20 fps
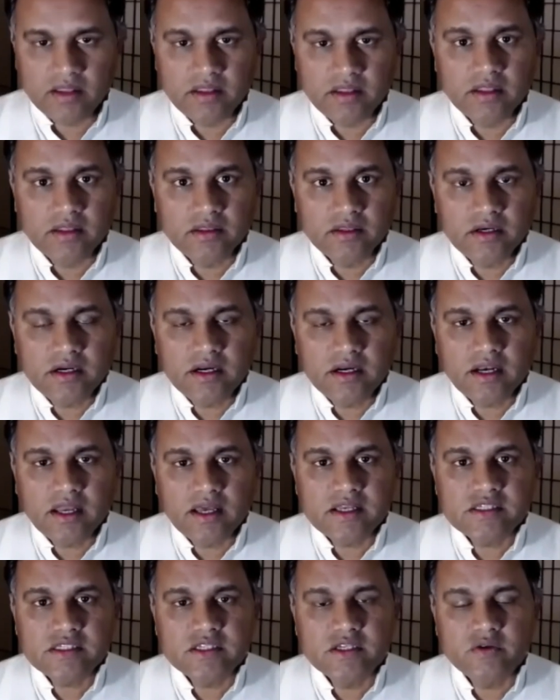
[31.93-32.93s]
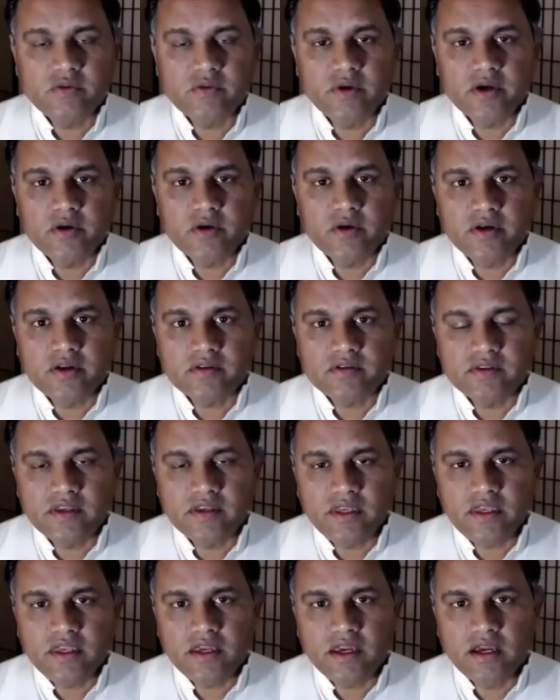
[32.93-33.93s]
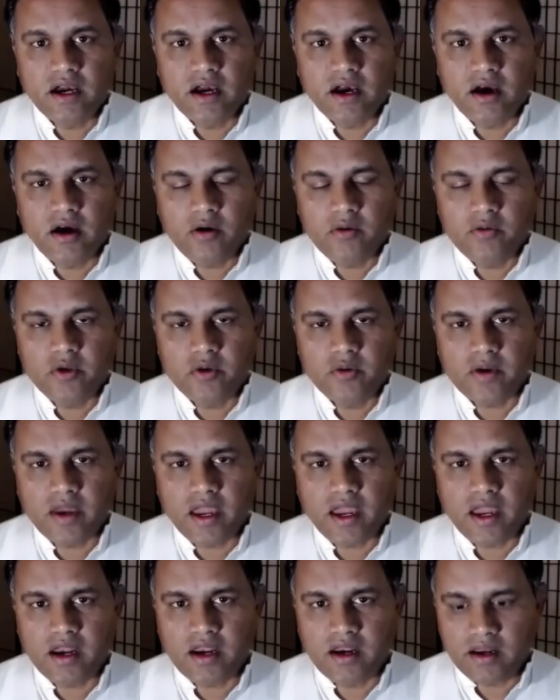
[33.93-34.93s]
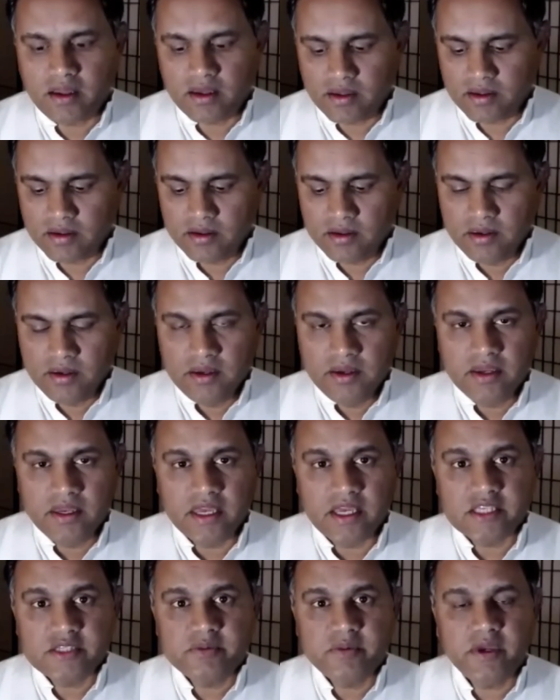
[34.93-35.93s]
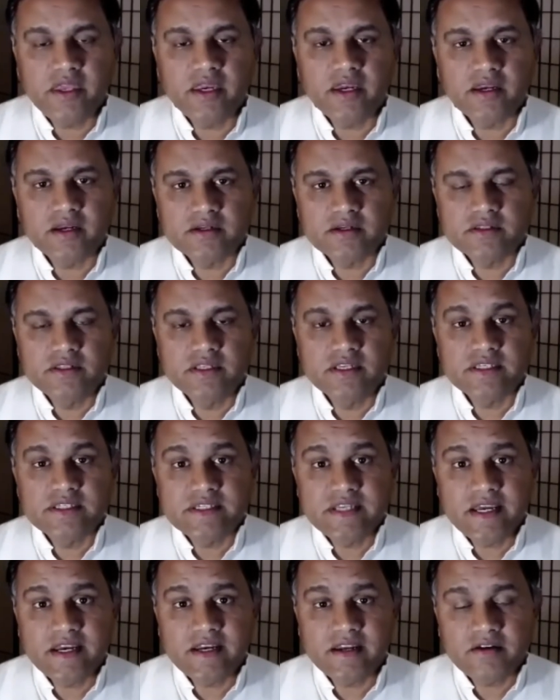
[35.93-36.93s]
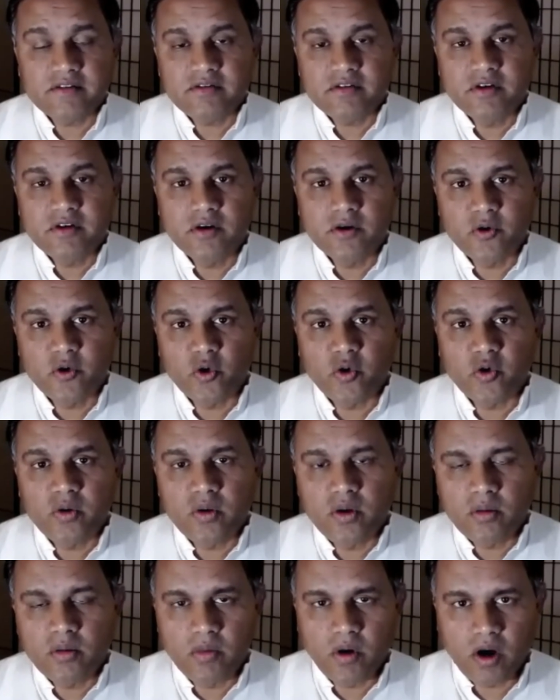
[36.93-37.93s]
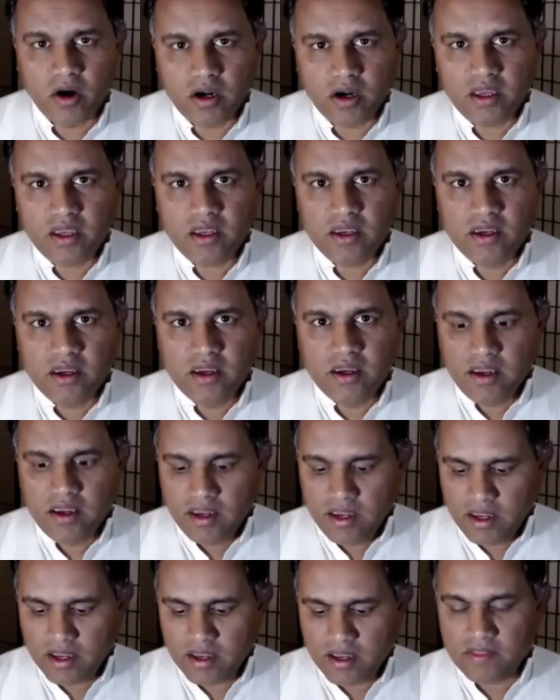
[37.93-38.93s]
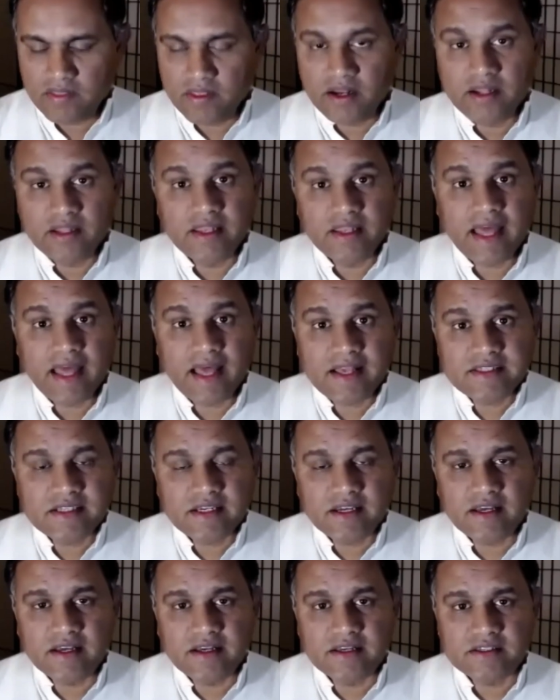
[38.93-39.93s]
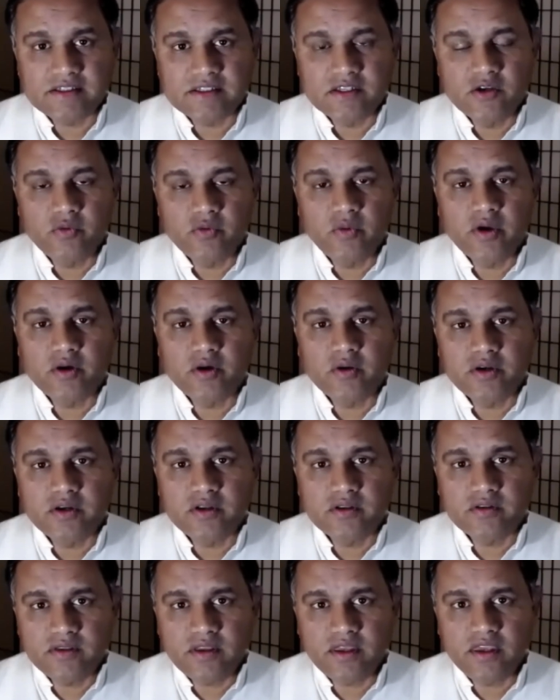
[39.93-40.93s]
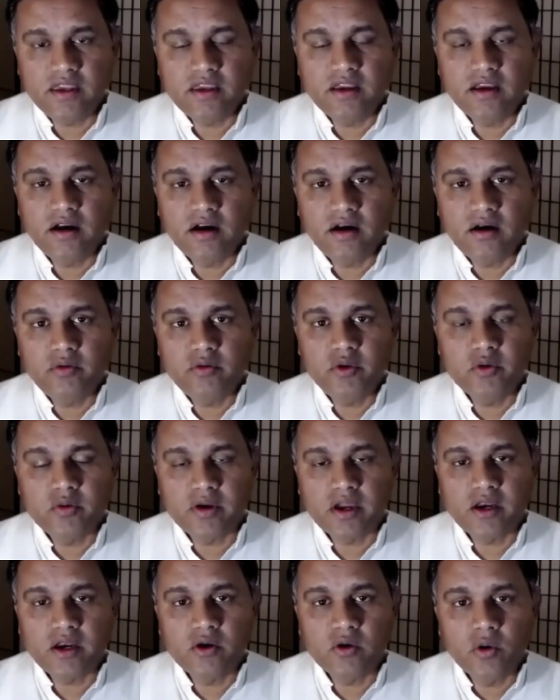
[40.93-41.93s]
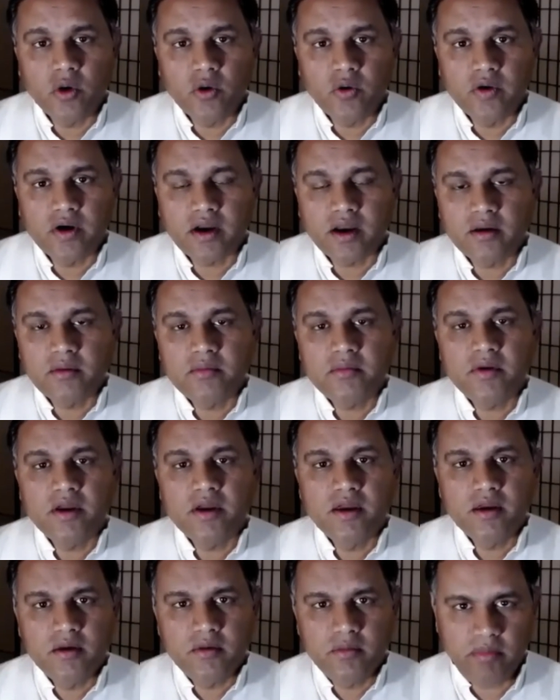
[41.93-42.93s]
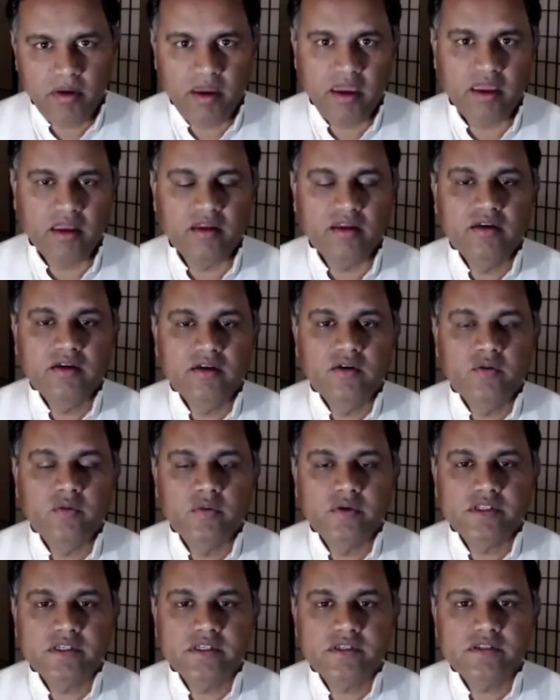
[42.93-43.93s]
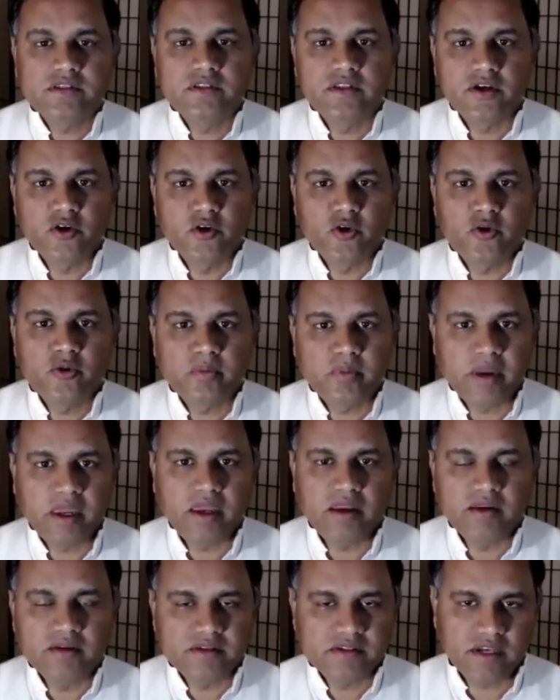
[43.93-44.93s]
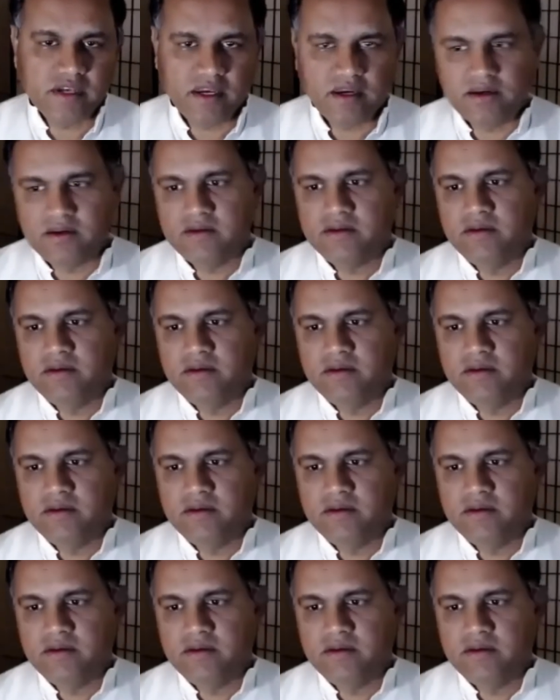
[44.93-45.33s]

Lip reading: The third class, we're going to see how you can experience the state of no body. And then the last class, we're going to see how you can overcome pain, which is the no pain state.